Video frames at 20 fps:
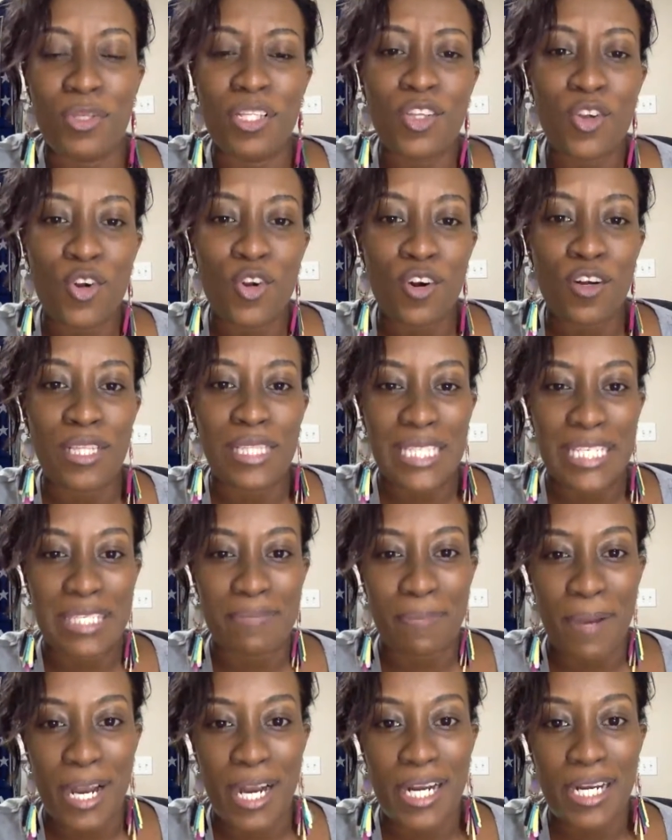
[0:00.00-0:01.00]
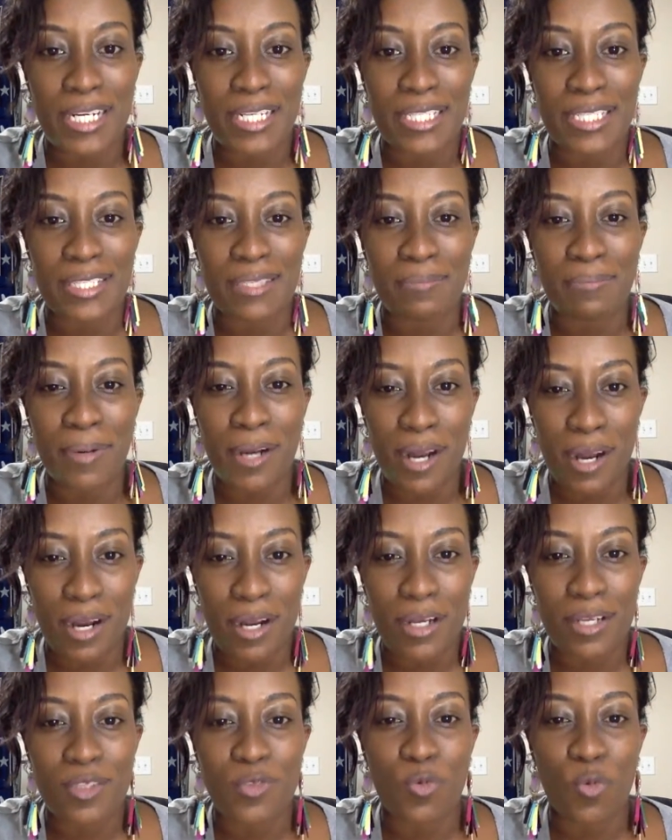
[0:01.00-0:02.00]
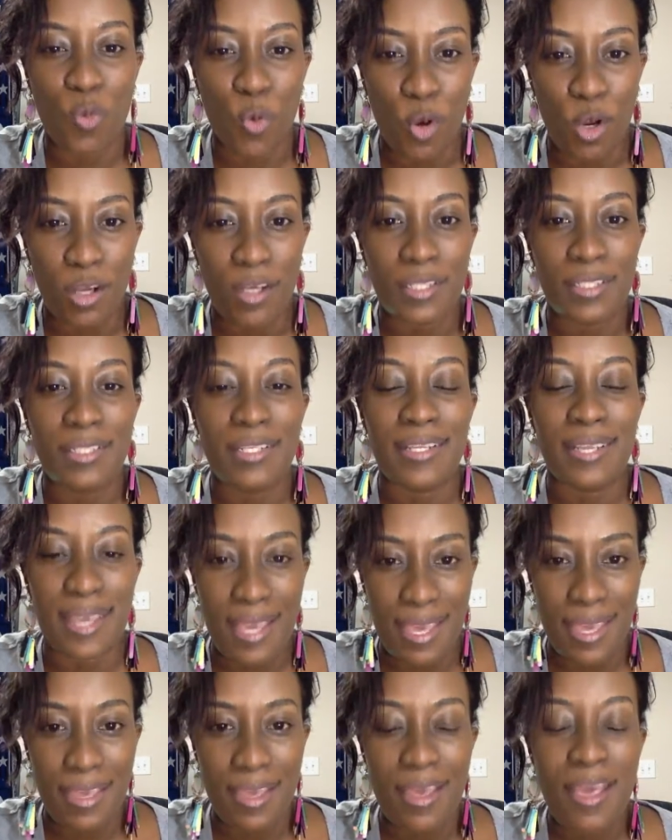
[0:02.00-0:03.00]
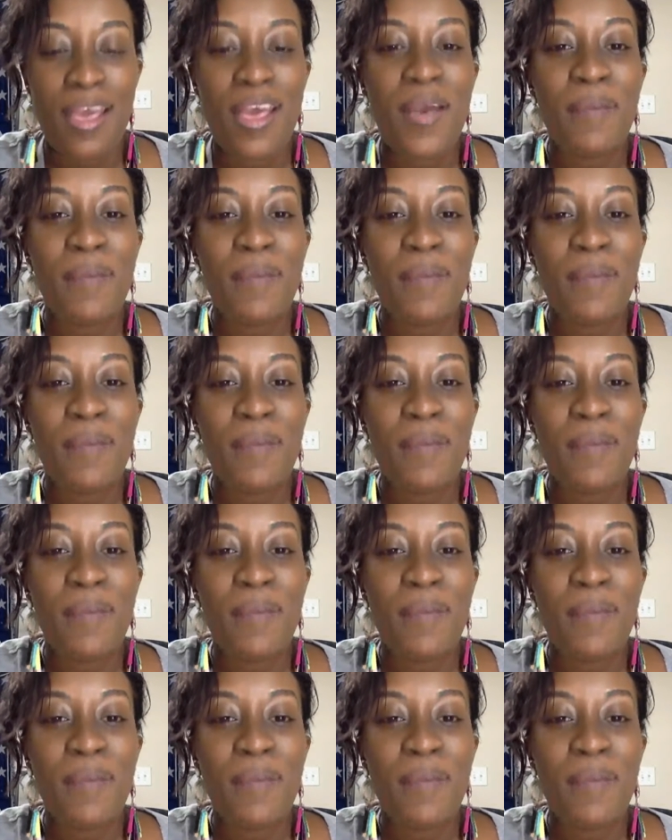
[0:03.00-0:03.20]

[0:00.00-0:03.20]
We'll call this part 1E